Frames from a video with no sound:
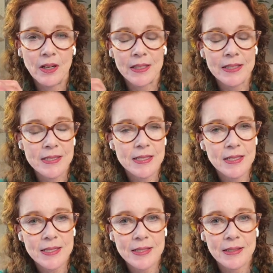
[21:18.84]
on its
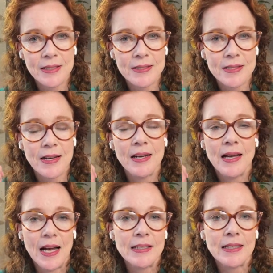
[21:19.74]
yeast lees
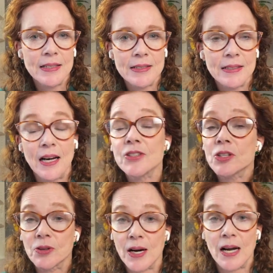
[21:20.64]
and in
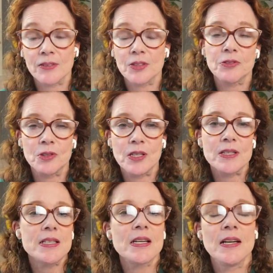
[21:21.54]
underground, of
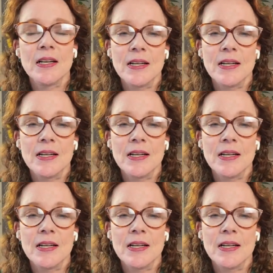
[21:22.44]
course,